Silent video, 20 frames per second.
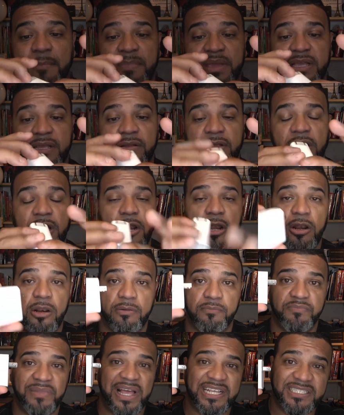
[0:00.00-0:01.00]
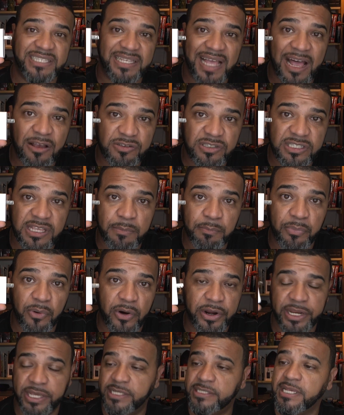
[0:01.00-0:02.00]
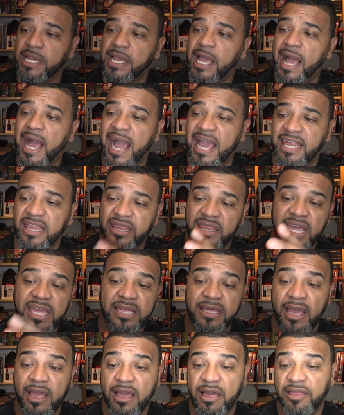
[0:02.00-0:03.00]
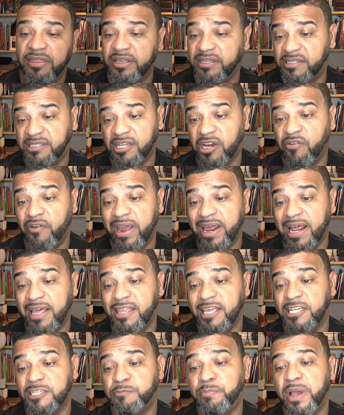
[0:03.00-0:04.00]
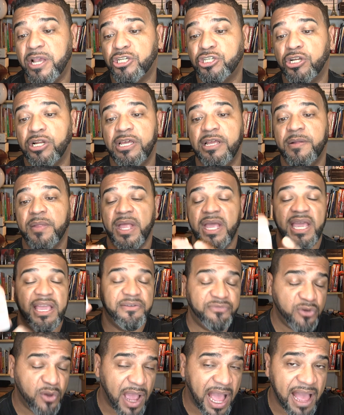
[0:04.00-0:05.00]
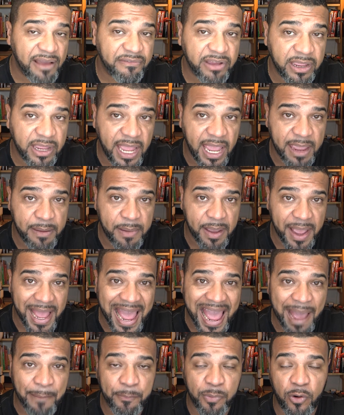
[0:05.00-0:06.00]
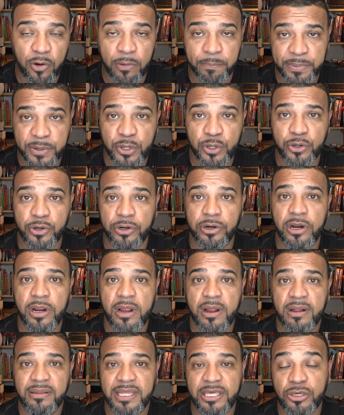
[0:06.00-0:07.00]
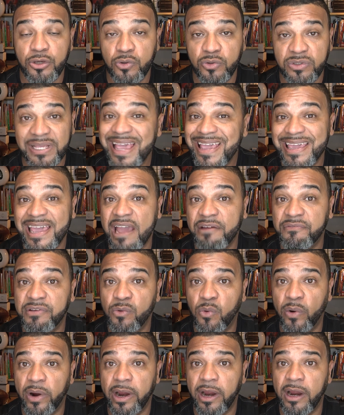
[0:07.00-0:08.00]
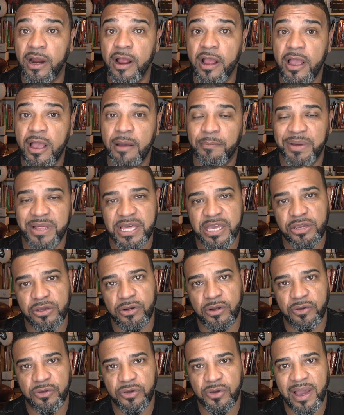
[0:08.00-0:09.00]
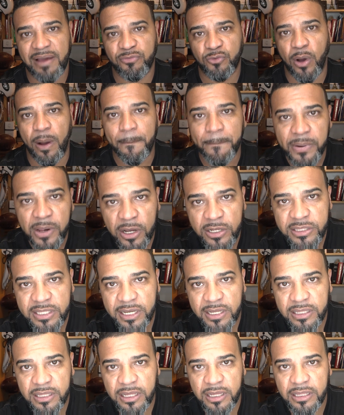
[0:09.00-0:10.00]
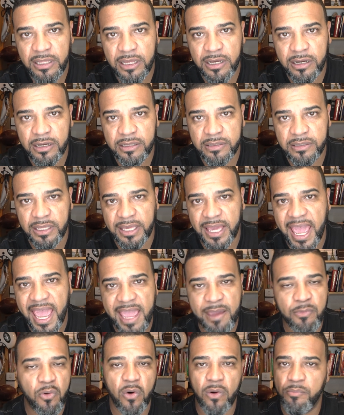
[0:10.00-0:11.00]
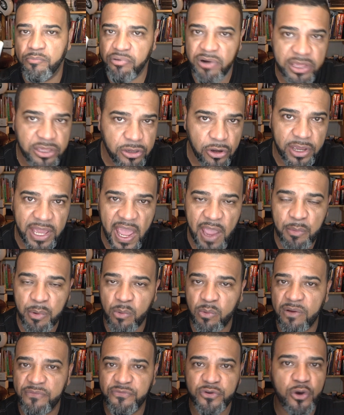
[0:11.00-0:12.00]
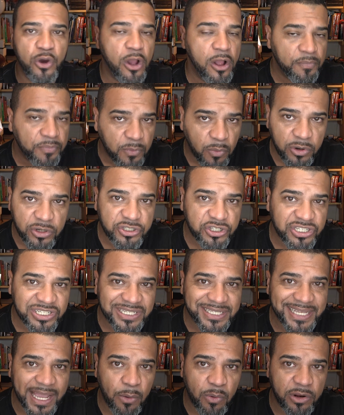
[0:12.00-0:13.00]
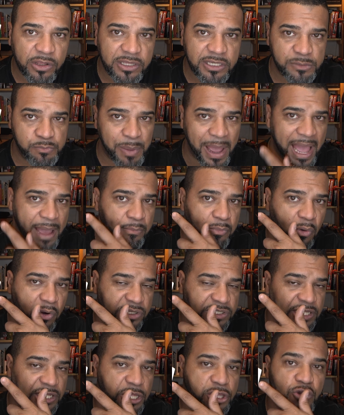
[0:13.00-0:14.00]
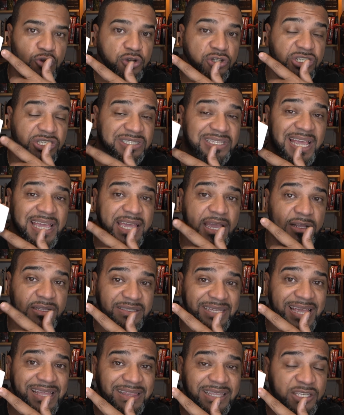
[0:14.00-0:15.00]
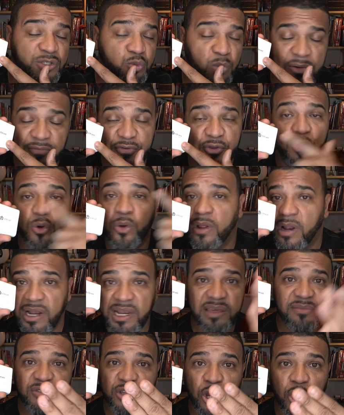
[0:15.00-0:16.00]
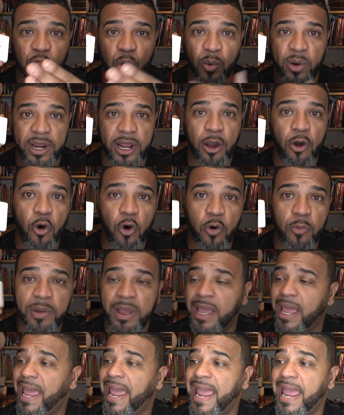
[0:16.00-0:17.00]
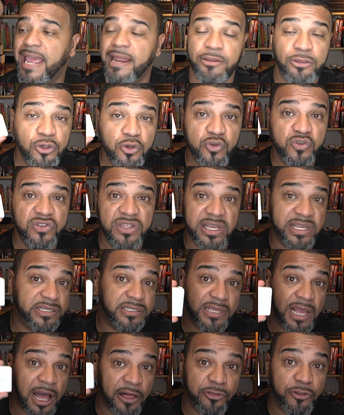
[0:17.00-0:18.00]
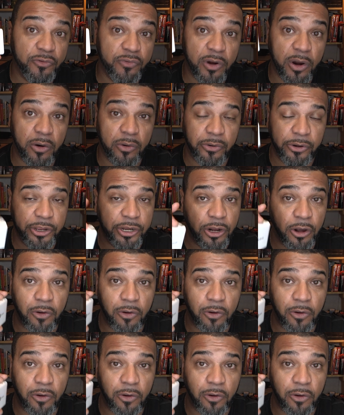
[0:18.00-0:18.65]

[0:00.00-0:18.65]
I mean, that's how simple it is. I think this is a great idea, especially if you have a Apple computer that you take everywhere, but then you have to unplug the cable and bring your cable with you. Why don't you just get one of these bad boys, and then you could just take this with you, leave the other one at home, and use this on the road,